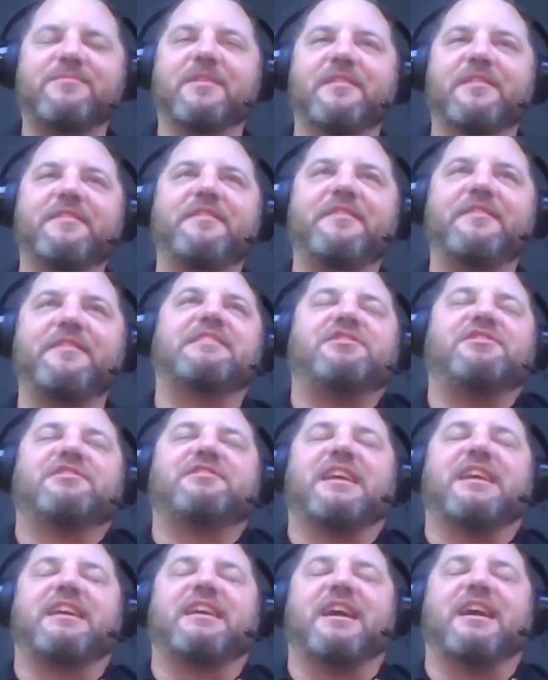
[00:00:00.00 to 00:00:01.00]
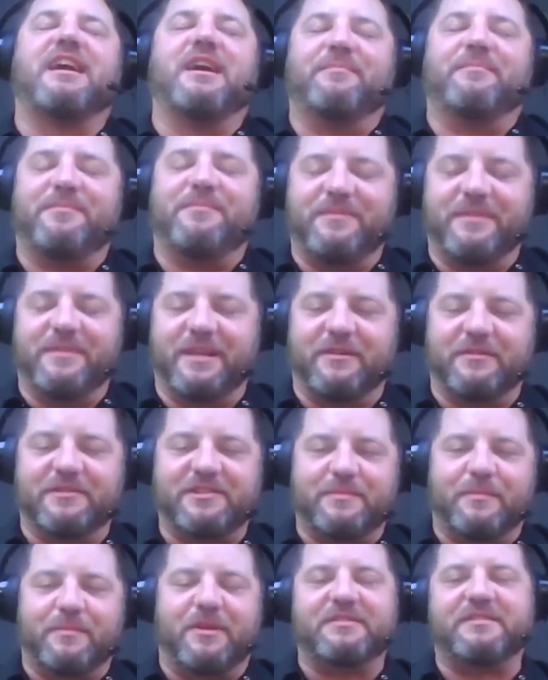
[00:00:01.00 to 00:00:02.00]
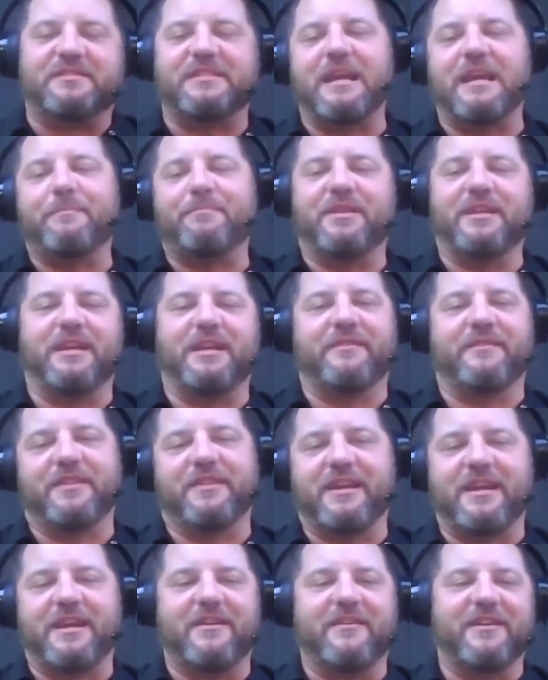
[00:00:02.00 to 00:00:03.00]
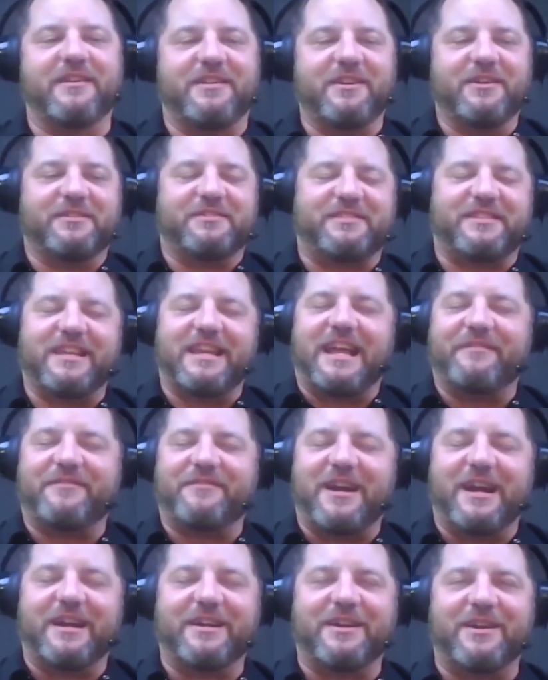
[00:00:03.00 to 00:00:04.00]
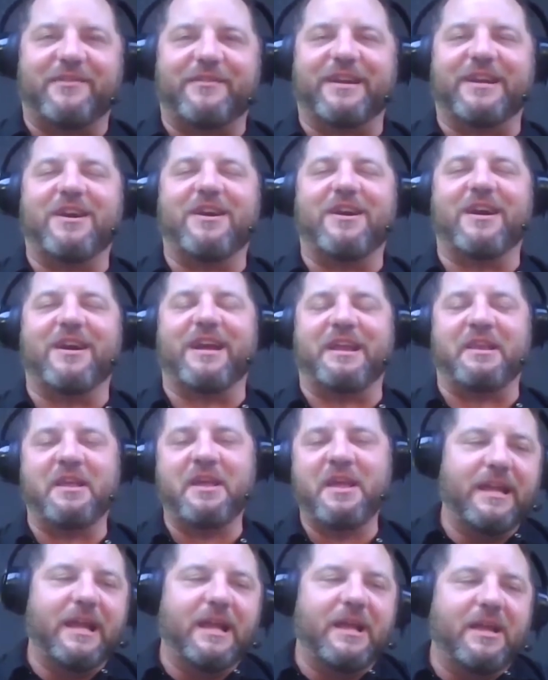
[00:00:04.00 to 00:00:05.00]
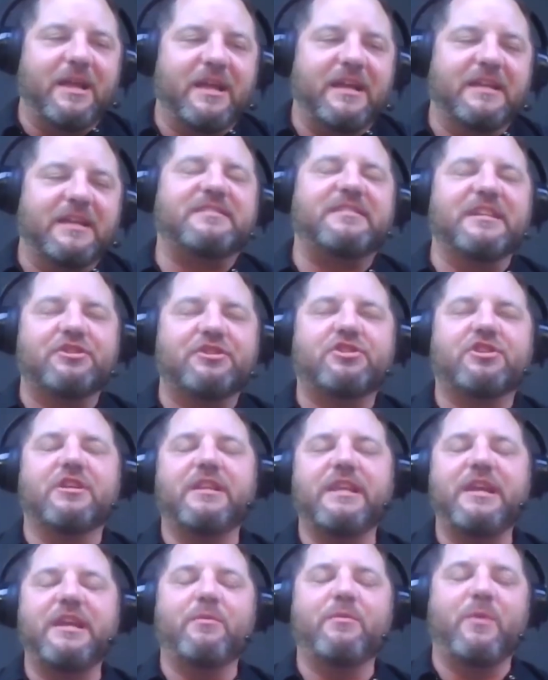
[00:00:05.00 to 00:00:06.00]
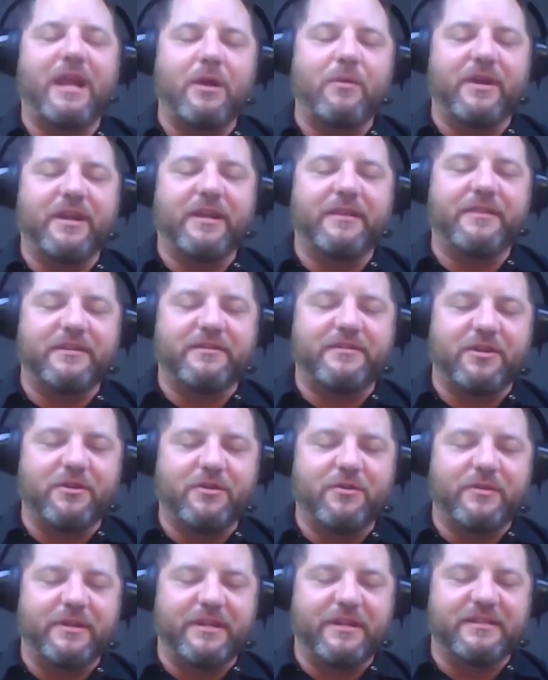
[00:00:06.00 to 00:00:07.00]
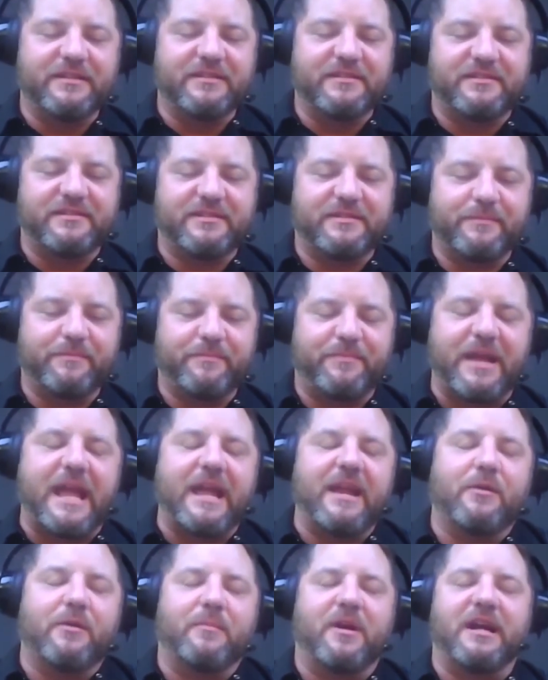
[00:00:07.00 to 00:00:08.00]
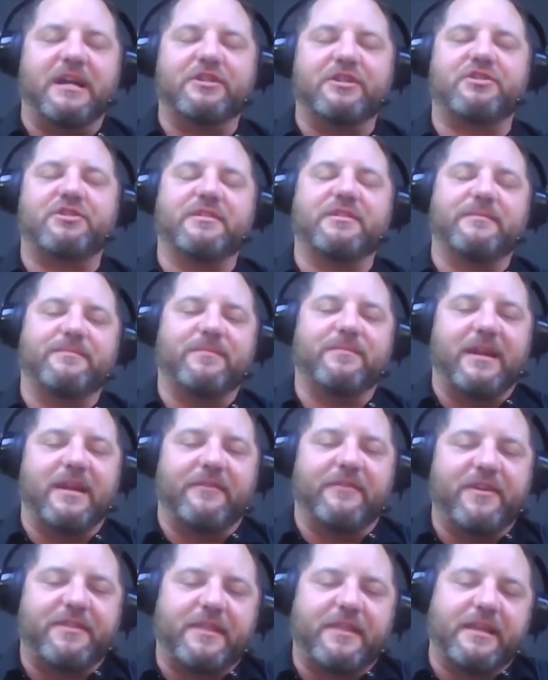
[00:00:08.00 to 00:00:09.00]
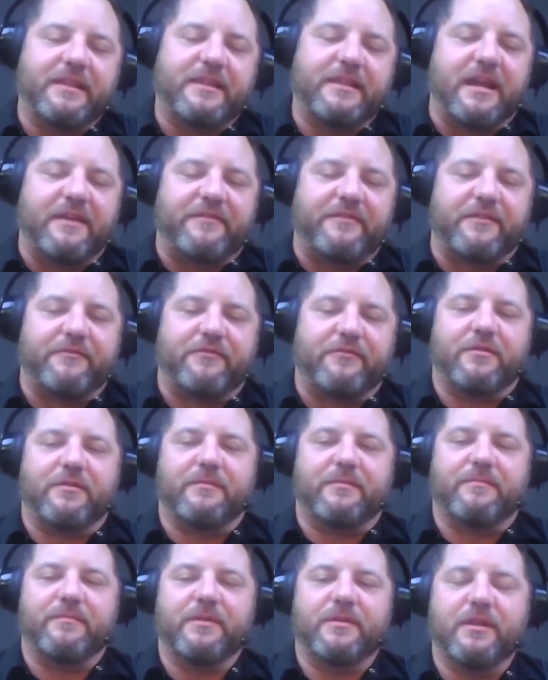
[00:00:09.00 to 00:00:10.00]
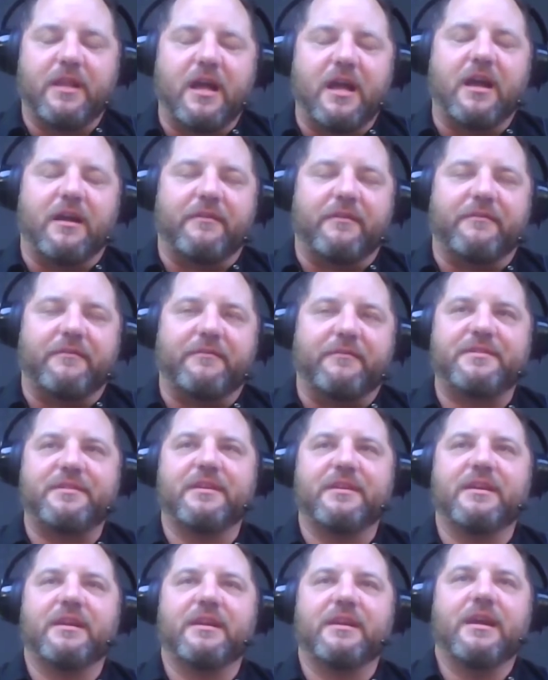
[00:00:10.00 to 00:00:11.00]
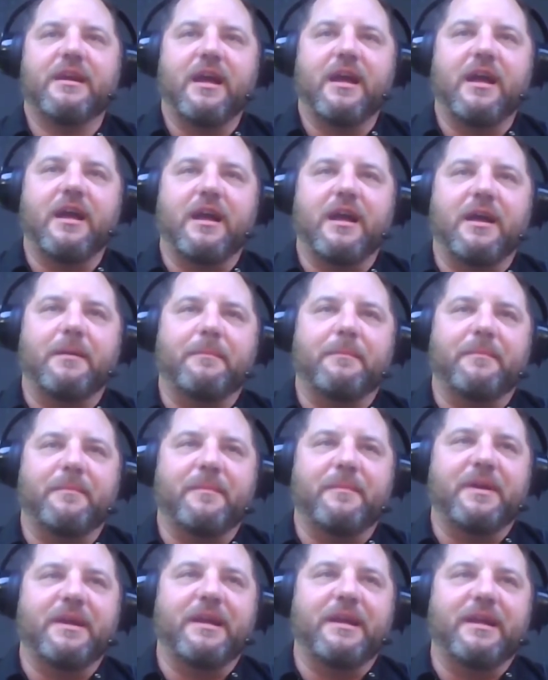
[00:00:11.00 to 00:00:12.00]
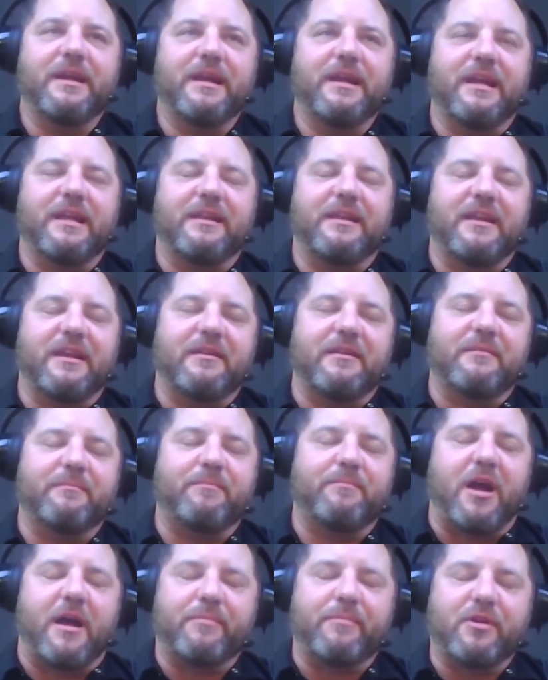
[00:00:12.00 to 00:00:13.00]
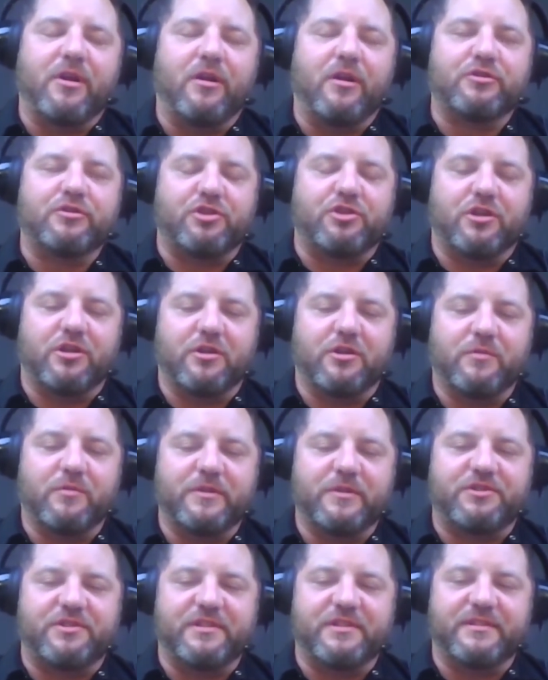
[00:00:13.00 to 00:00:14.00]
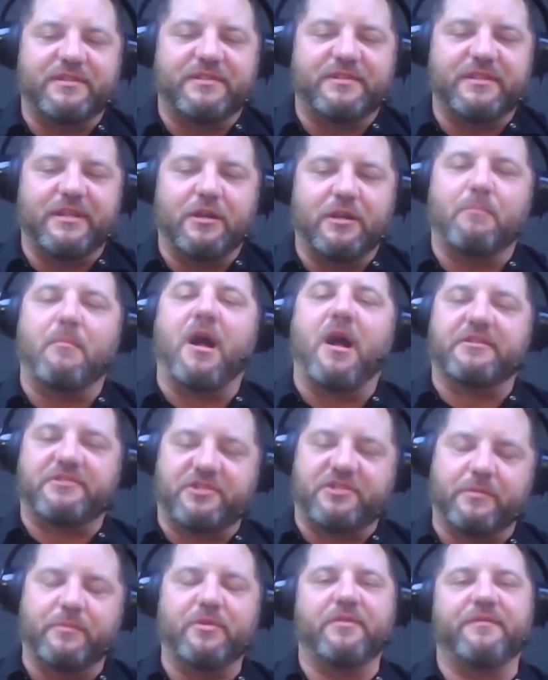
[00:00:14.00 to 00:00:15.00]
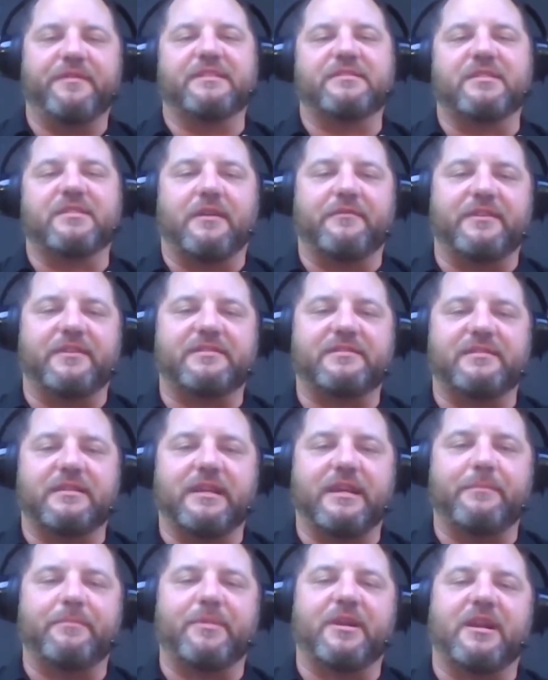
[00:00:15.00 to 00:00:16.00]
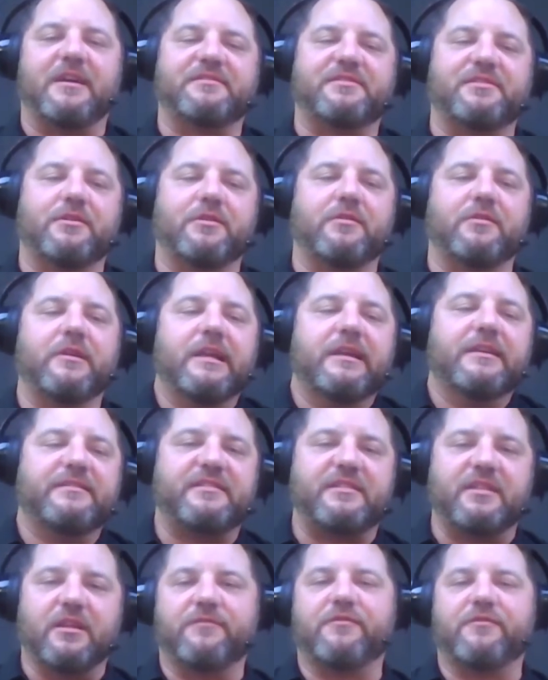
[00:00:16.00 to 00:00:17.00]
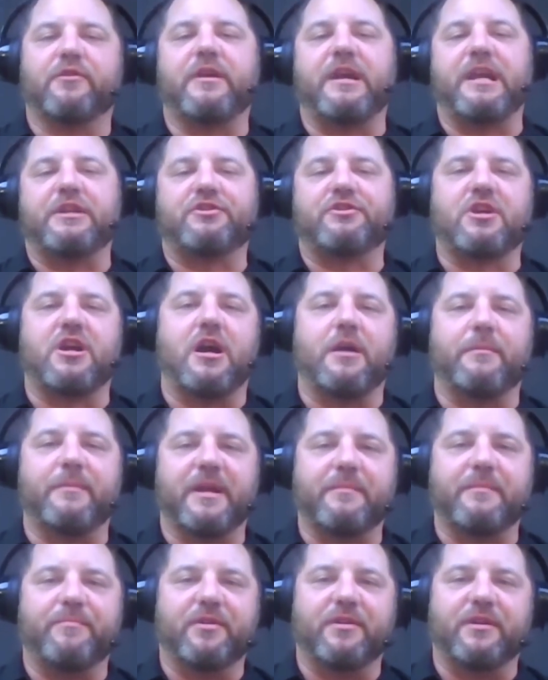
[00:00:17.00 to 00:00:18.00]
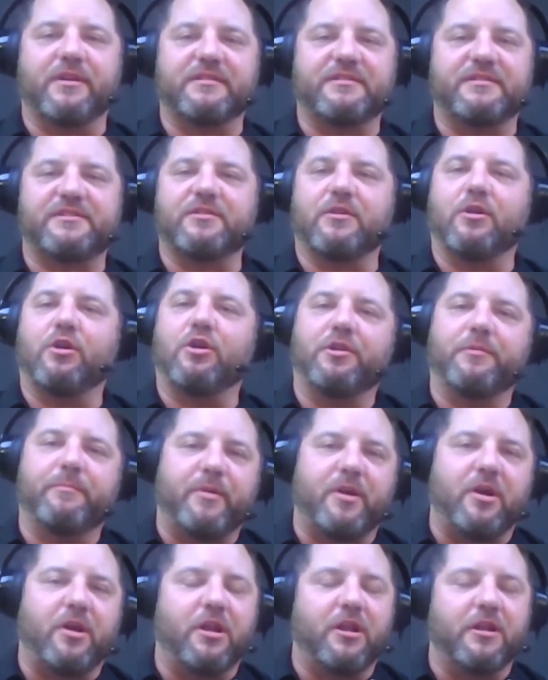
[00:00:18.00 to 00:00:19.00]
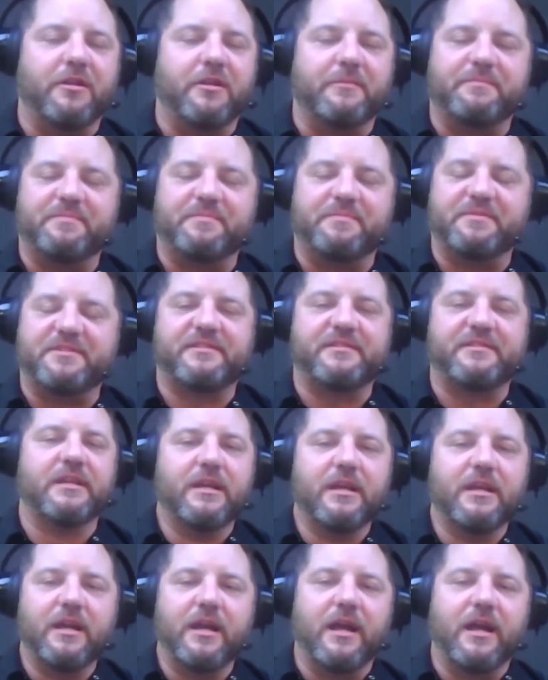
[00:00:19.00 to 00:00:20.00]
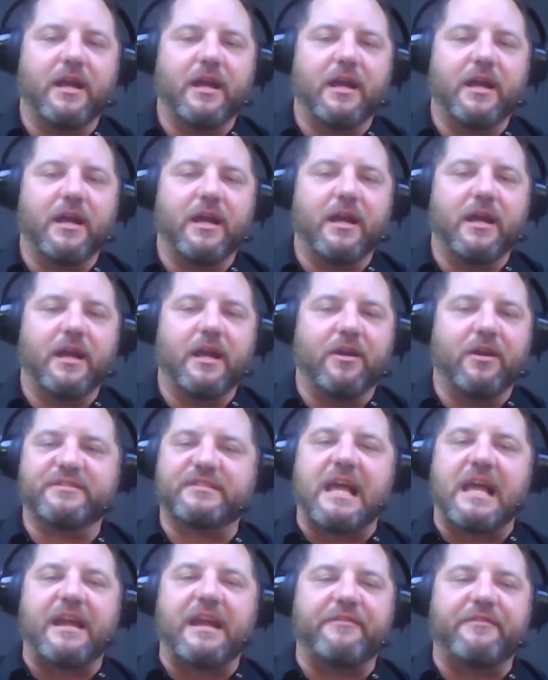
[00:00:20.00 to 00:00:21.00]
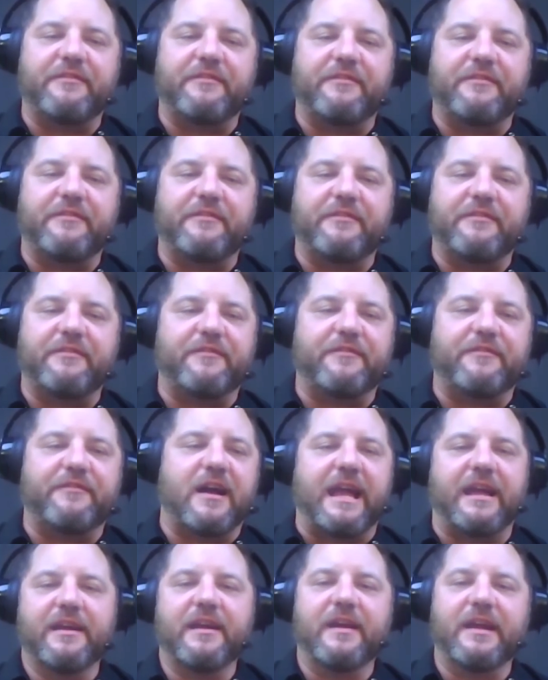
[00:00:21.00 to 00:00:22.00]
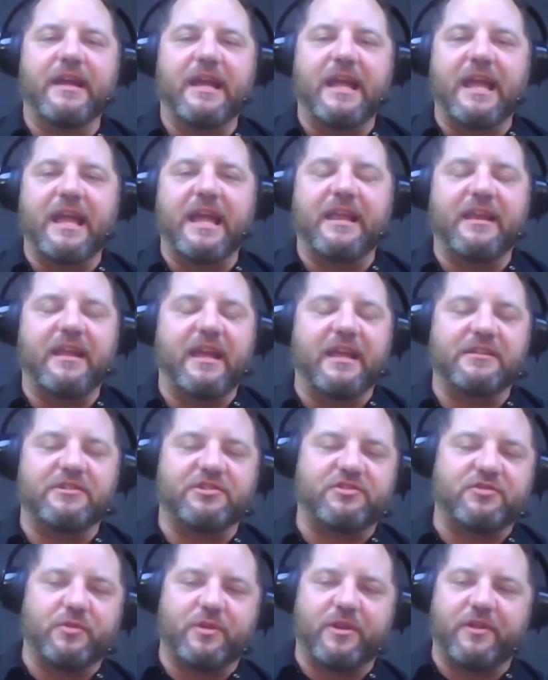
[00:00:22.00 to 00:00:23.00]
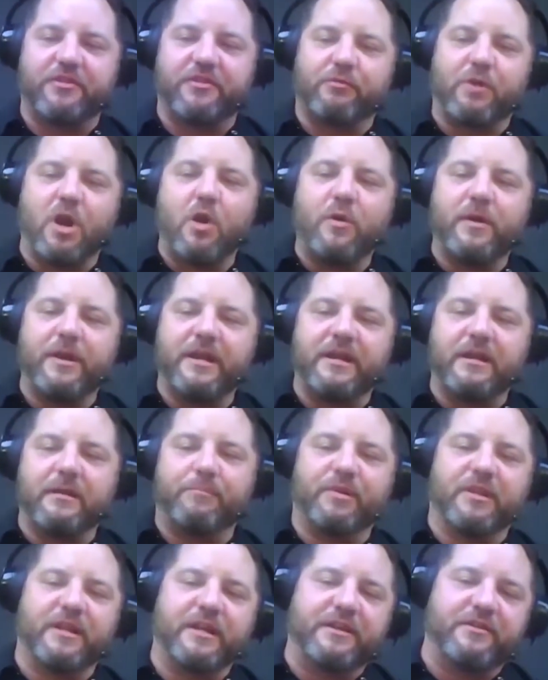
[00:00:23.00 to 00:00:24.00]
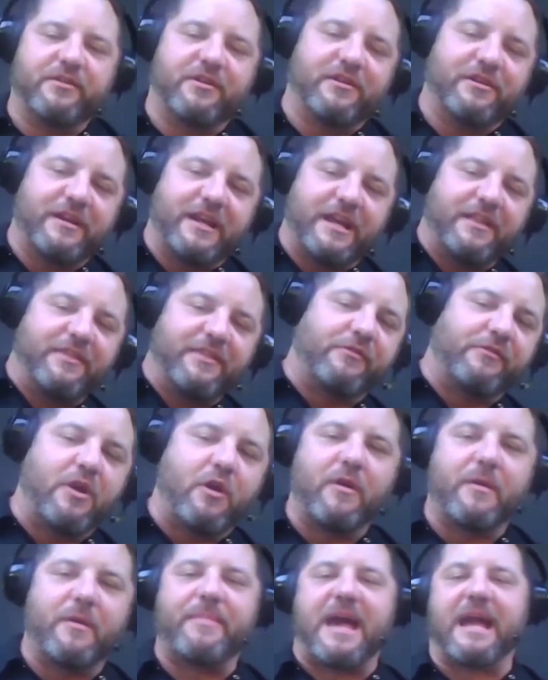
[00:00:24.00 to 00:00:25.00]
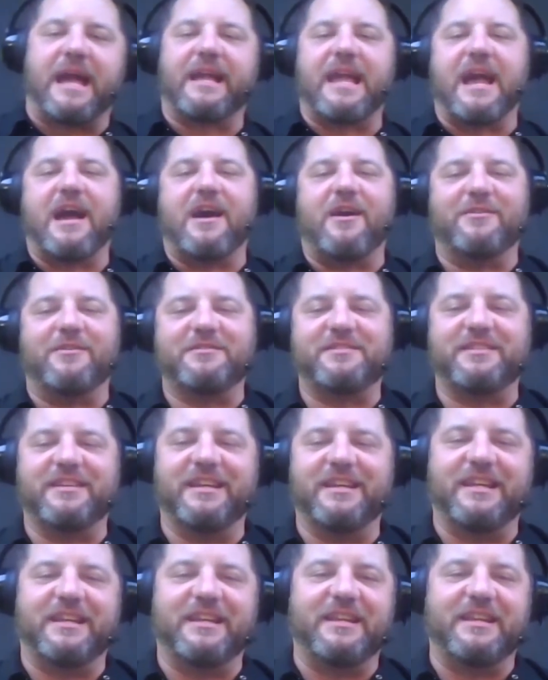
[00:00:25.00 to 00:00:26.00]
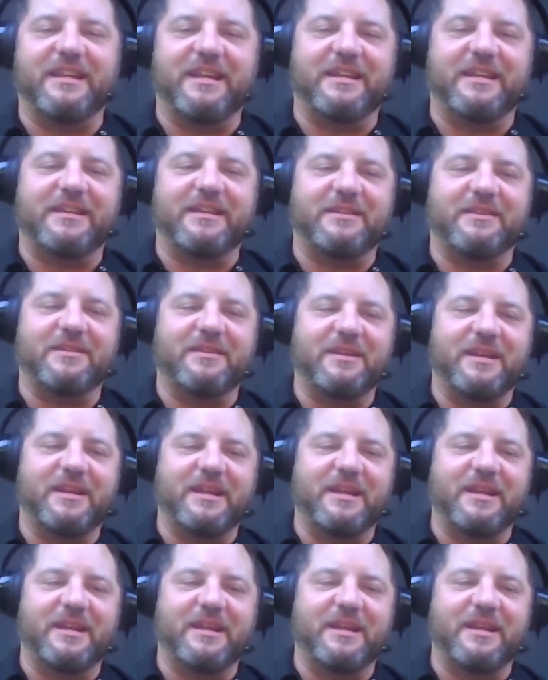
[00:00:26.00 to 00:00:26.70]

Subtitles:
that's just like a small sampling of the characters that I've got going on. Essentially what I wanted to do is pay homage to everything that I've ever loved in pop culture, which is monster movies obviously, but also Silver Age comic books, old pulps, old sci-fi, and just sort of throw it in a blender and throw it back out in